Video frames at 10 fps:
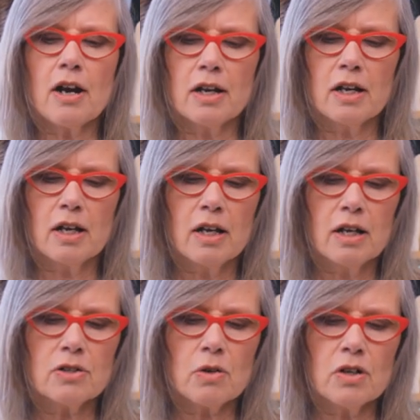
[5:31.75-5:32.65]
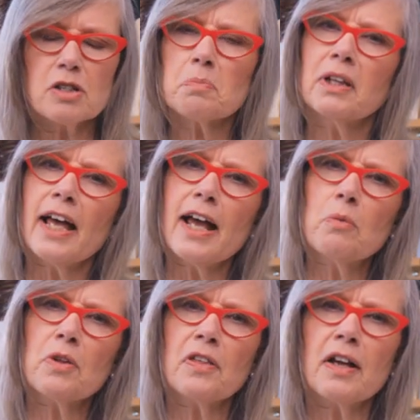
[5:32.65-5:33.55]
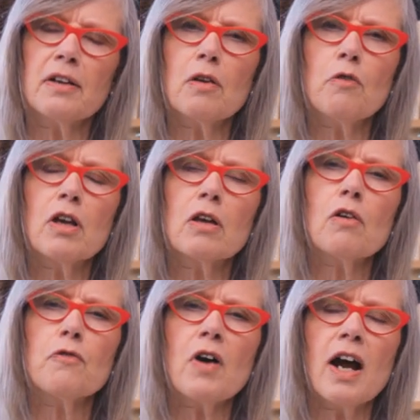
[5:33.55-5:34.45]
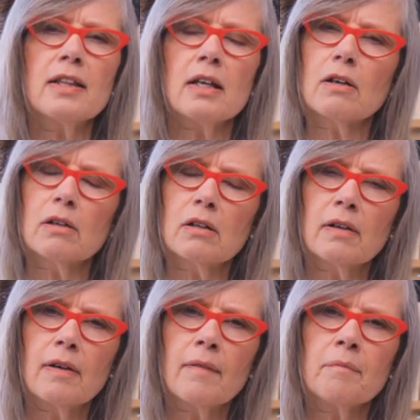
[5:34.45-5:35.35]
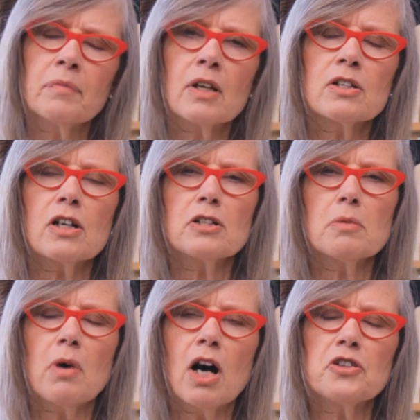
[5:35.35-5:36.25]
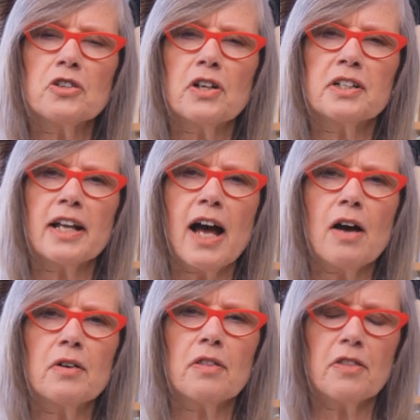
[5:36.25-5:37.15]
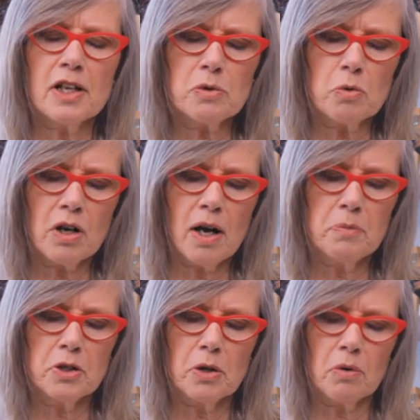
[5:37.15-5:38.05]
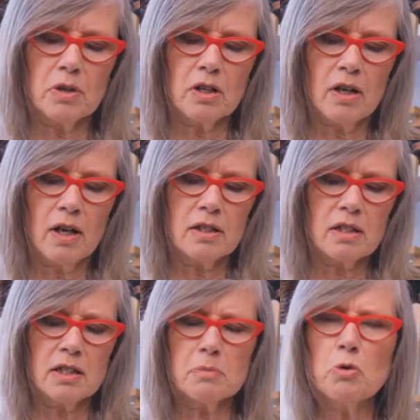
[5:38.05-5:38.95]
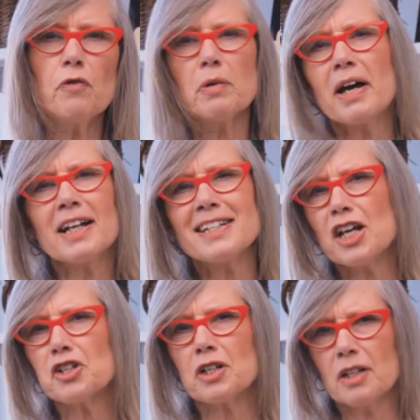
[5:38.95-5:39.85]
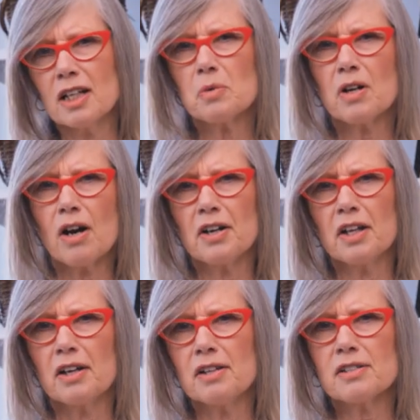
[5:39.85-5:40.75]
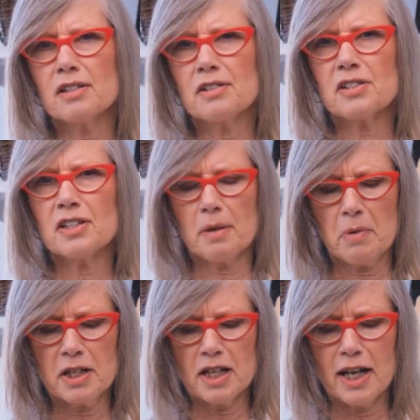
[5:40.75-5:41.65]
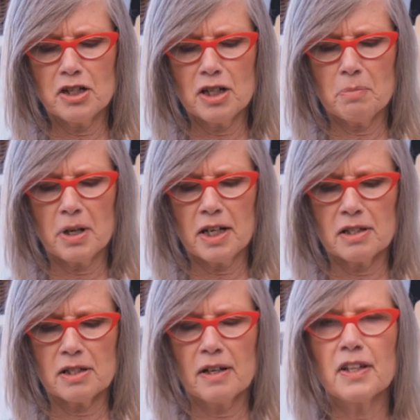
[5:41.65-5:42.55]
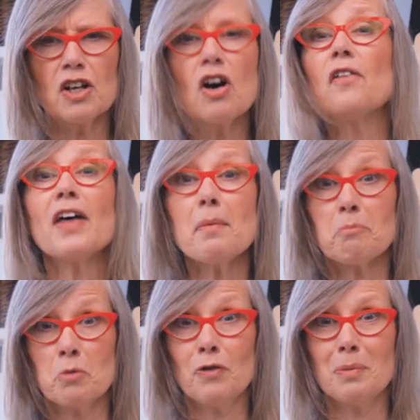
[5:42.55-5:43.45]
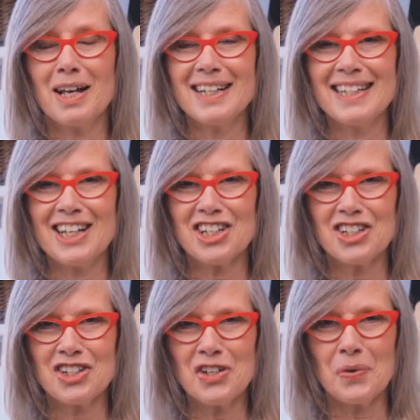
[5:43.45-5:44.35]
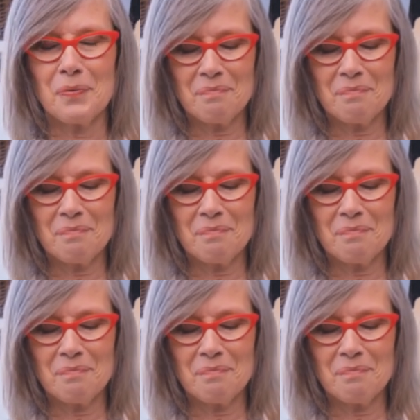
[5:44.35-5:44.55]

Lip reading: and sort of just played with it, you'll find that you'll start to modulate down and things will come to you. So it's moving meditation. That's what art is. It's like my Tai Chi buddies. They call that moving meditation too.